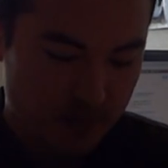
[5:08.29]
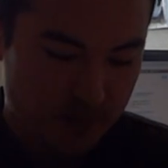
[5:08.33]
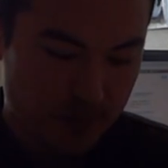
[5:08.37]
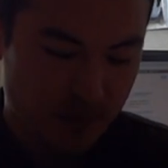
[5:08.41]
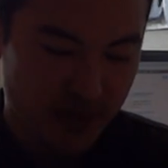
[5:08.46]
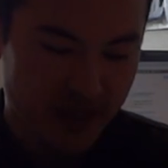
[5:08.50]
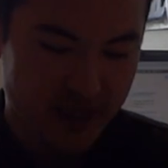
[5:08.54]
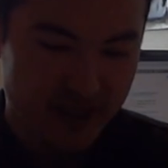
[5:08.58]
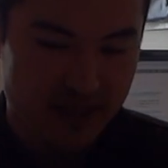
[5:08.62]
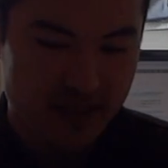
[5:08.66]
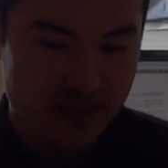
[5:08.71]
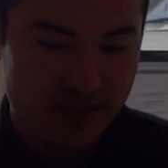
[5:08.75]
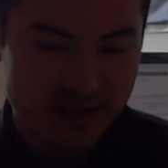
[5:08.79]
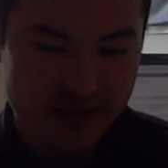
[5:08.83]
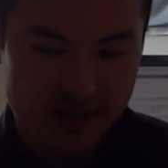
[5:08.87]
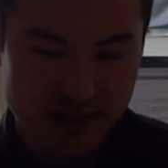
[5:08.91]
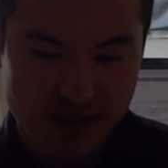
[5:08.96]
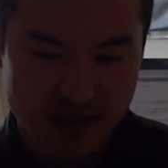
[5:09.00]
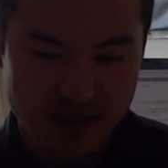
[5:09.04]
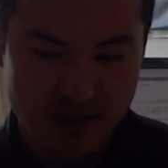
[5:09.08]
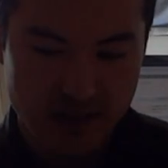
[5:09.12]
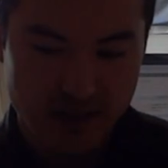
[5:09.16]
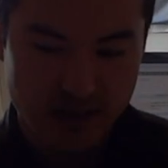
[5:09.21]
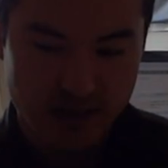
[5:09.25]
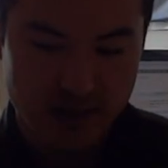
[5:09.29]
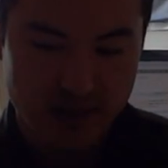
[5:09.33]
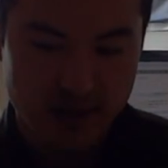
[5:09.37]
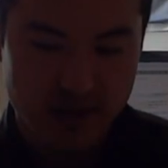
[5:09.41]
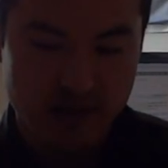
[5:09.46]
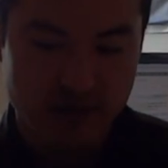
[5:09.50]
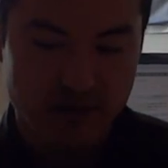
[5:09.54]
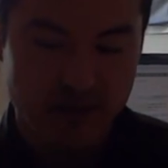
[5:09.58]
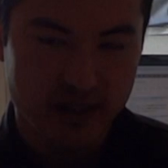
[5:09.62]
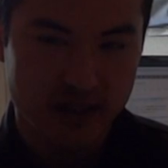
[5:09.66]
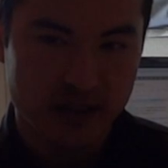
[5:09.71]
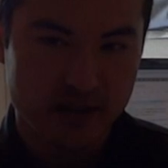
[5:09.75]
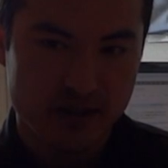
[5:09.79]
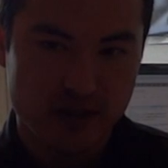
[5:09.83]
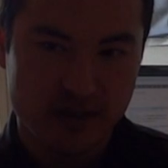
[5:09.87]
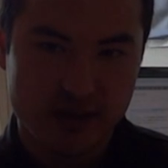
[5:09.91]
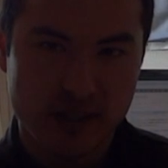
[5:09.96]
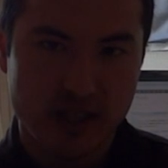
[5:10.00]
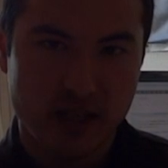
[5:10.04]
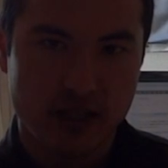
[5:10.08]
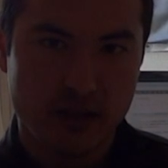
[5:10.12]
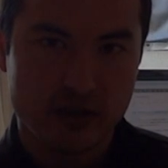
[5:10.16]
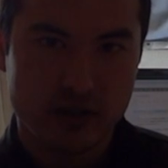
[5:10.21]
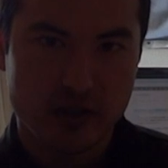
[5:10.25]
But he does a lot of things the
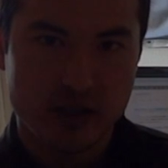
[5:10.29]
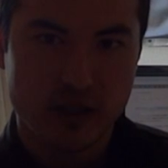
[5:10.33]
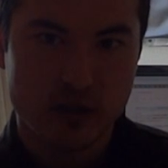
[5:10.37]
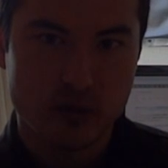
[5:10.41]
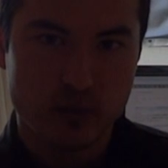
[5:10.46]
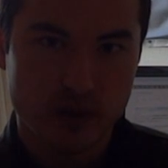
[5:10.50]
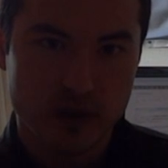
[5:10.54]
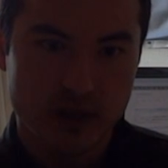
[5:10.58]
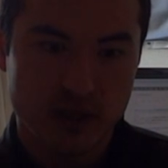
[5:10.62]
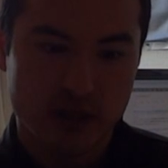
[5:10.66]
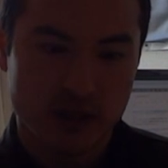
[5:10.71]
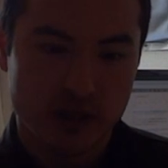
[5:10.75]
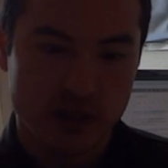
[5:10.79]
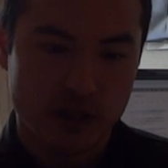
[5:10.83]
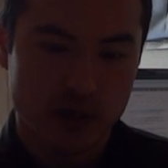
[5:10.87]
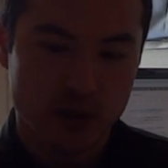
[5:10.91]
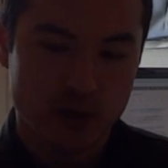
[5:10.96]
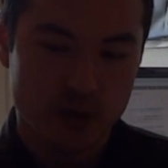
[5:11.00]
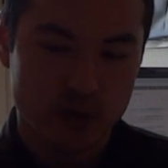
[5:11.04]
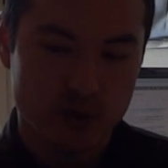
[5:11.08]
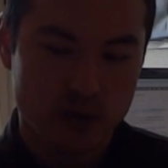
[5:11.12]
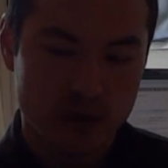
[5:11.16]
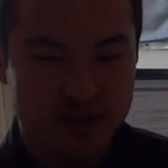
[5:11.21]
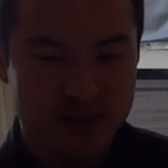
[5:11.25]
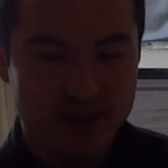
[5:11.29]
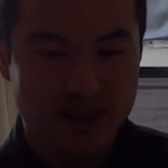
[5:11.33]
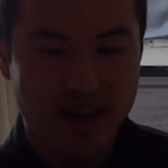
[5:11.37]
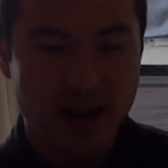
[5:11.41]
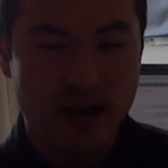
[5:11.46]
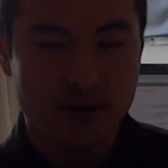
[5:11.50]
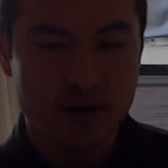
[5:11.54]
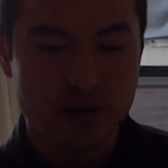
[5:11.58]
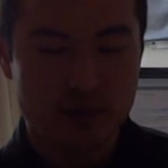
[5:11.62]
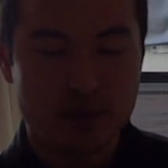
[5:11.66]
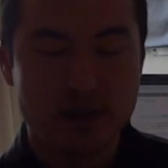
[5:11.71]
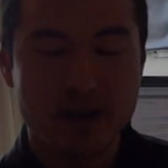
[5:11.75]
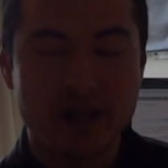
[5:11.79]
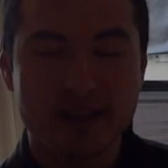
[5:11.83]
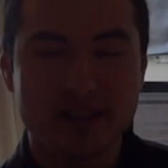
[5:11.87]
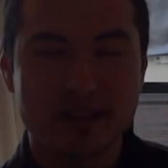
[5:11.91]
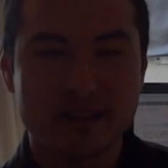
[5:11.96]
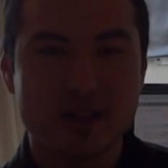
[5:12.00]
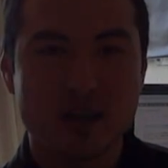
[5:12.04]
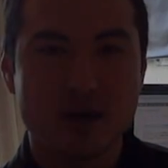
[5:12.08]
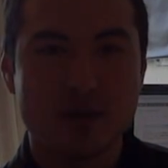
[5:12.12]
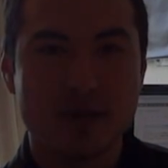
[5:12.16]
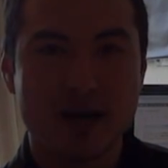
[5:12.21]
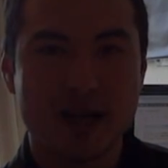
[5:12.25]
secretary wouldn't do. I was playing
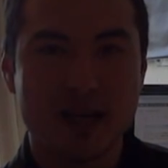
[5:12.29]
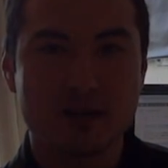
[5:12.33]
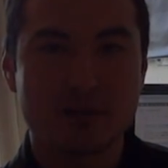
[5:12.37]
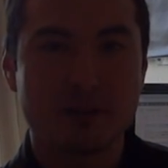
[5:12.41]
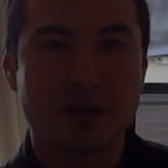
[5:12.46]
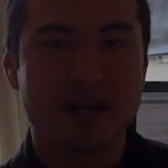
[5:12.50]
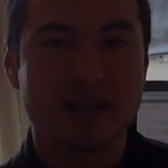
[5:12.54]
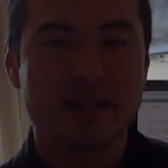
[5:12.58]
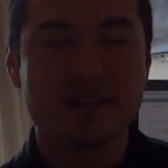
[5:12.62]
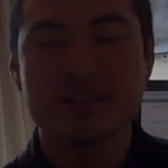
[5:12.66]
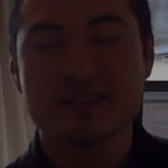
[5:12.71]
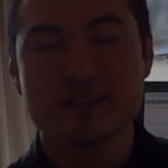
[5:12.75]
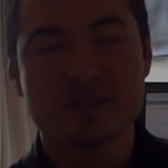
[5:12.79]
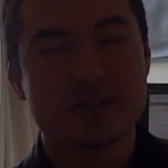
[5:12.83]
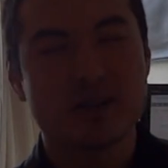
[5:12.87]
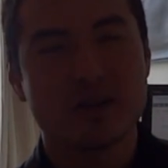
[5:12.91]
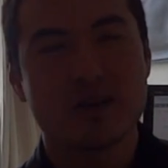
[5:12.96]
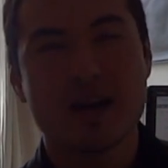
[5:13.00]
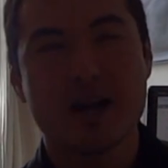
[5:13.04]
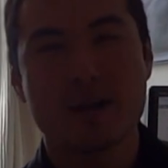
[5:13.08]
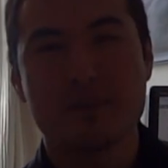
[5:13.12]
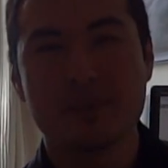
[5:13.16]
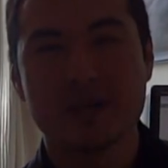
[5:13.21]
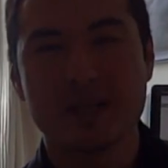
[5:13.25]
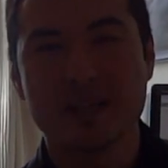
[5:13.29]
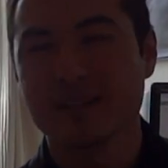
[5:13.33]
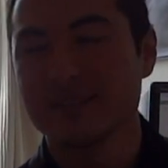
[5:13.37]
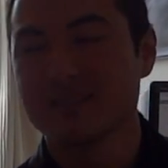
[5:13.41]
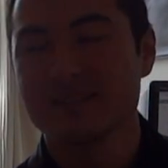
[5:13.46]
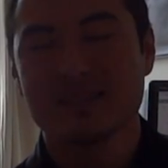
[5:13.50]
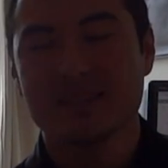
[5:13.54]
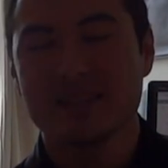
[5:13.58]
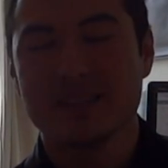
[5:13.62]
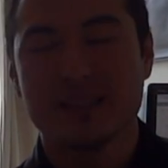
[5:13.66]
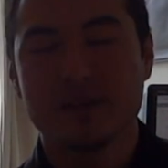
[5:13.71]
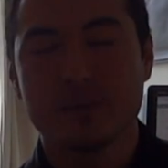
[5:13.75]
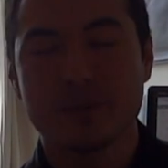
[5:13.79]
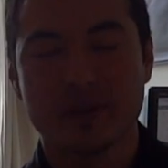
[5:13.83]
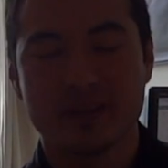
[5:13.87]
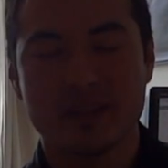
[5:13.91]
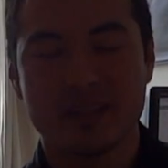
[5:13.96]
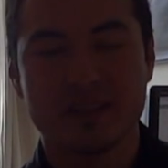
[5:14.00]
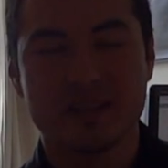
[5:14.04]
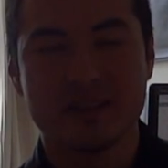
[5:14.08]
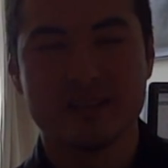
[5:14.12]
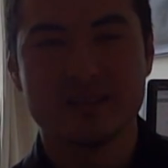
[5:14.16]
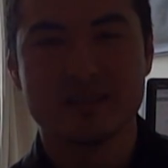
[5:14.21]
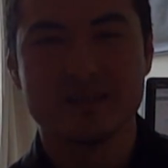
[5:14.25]
this all back in my head. This is all happening
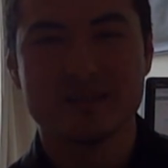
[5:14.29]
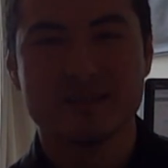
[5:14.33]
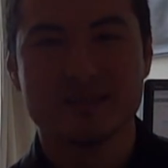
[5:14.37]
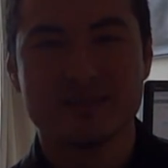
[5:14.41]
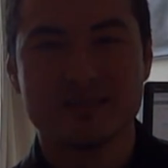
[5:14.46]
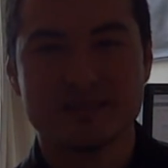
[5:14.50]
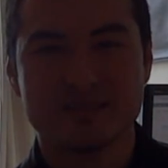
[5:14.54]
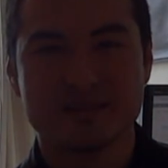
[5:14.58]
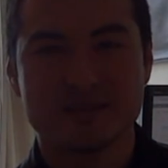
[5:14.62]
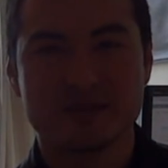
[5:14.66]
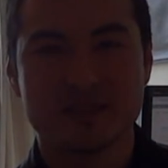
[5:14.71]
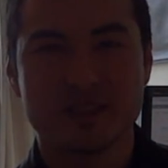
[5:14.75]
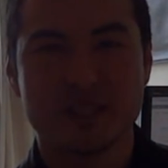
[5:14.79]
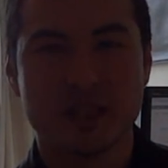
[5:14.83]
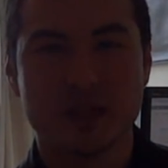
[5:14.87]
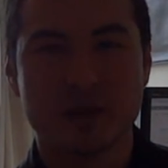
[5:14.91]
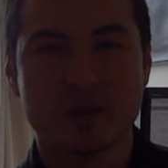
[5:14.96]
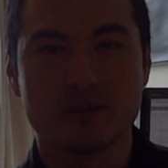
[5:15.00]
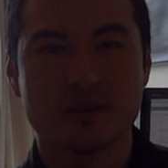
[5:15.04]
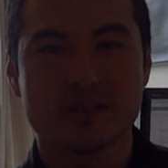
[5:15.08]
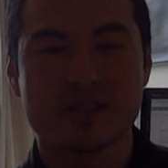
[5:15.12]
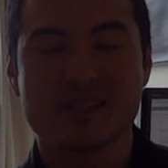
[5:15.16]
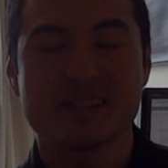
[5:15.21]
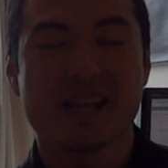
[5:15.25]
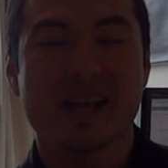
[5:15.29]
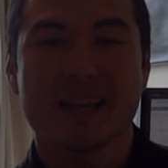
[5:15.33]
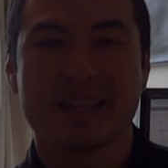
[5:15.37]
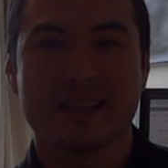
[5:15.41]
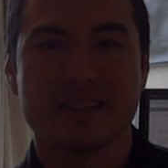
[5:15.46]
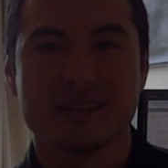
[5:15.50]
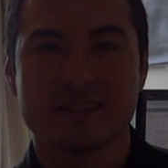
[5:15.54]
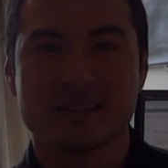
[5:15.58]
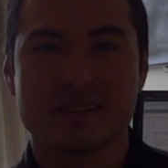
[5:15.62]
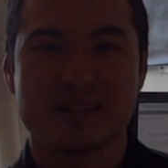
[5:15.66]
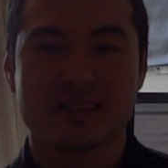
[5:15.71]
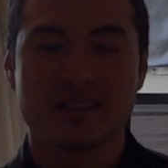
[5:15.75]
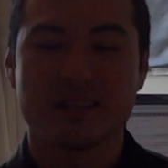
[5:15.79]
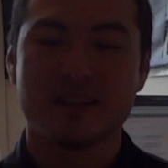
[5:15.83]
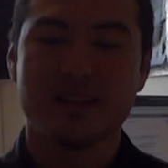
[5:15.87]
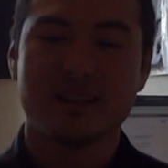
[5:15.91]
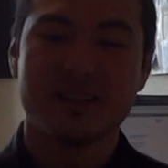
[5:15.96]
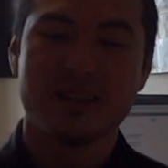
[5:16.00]
within, seconds.